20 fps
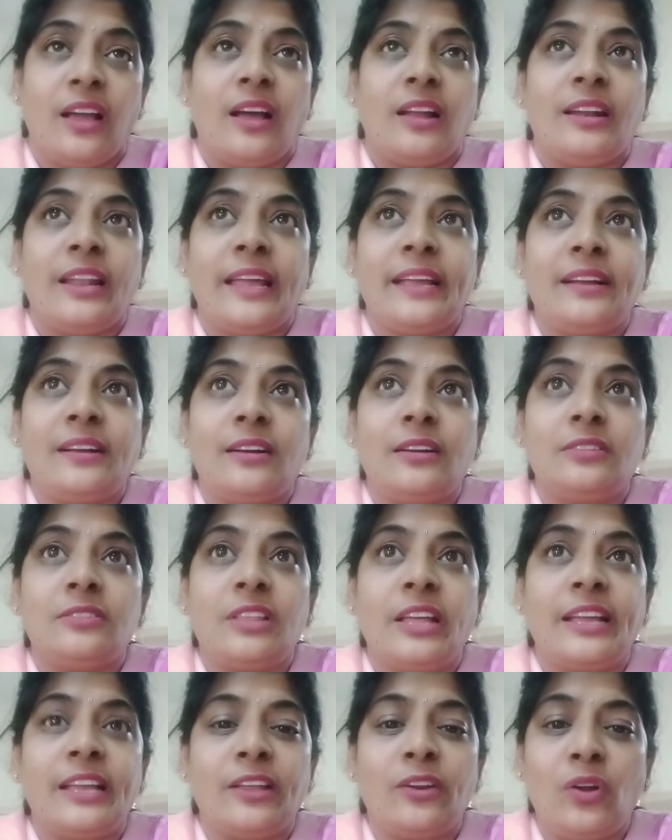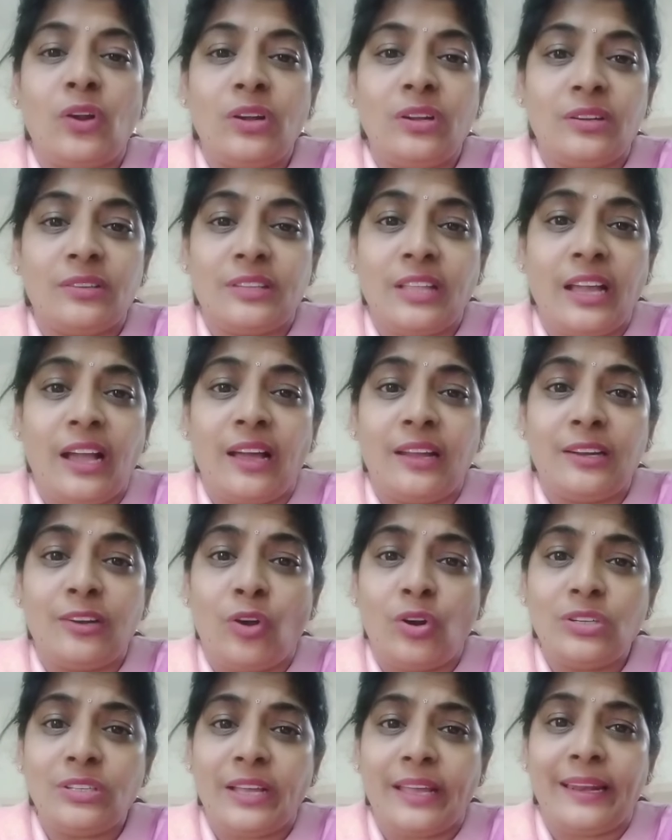Like they are
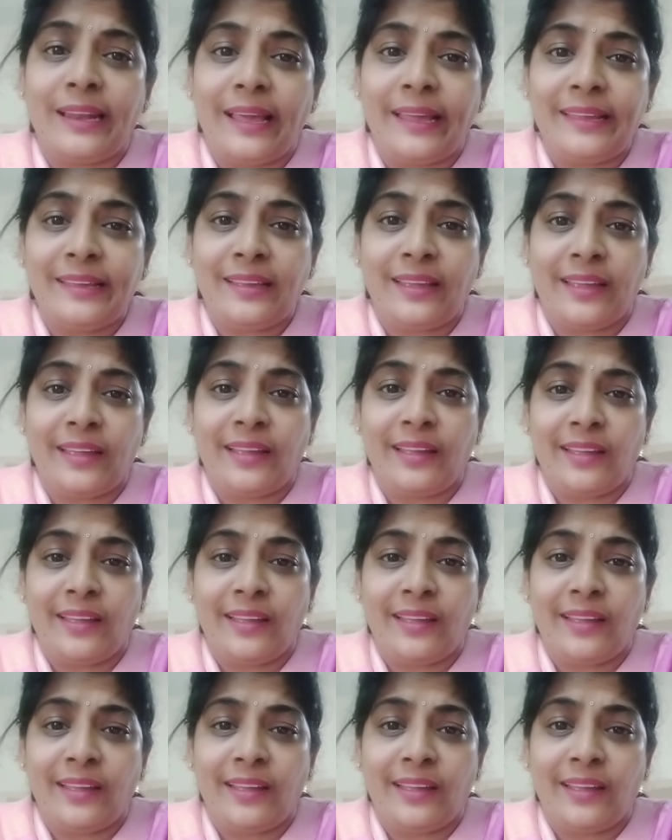not alike